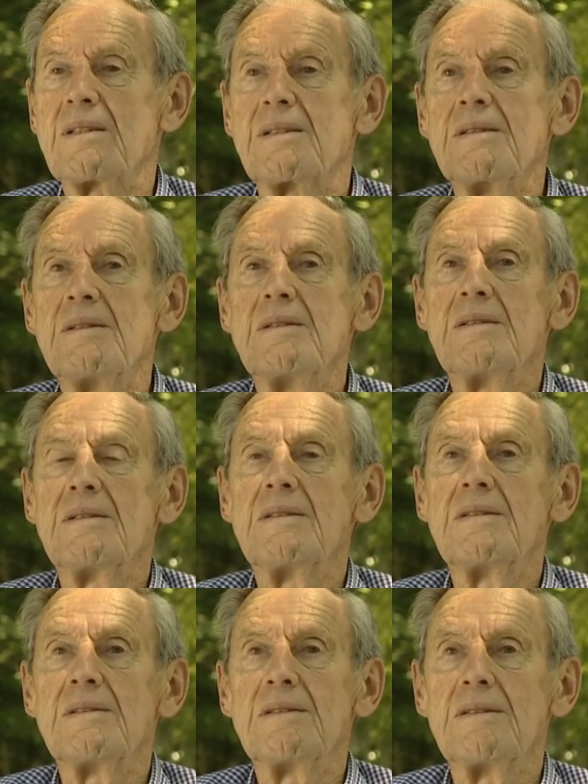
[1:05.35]
to
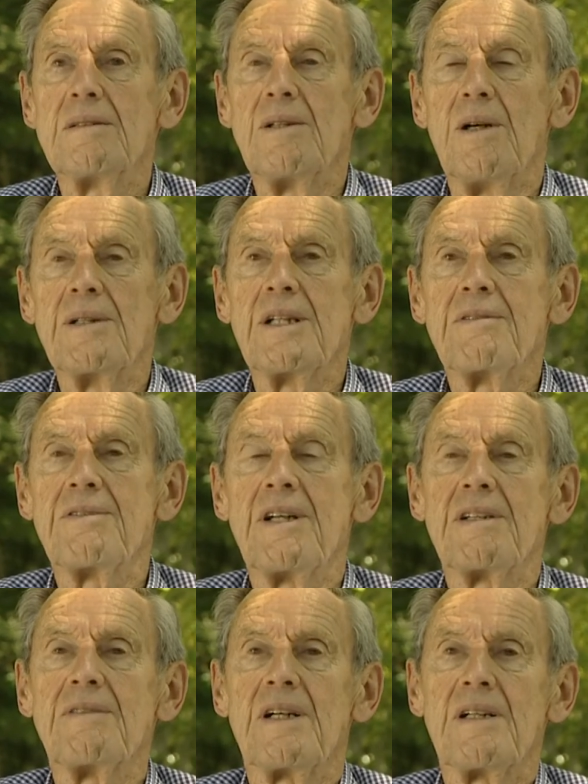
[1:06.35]
hold in
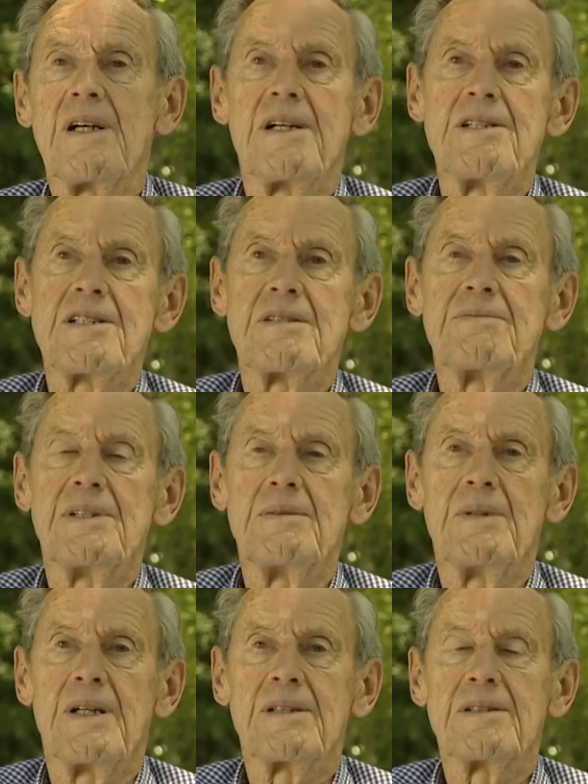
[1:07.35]
front of our eyes if we
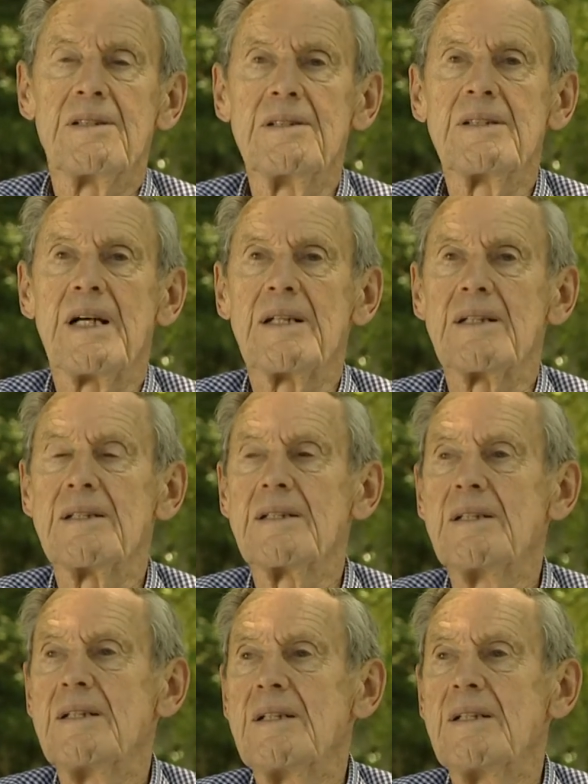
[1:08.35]
wanted to look at it.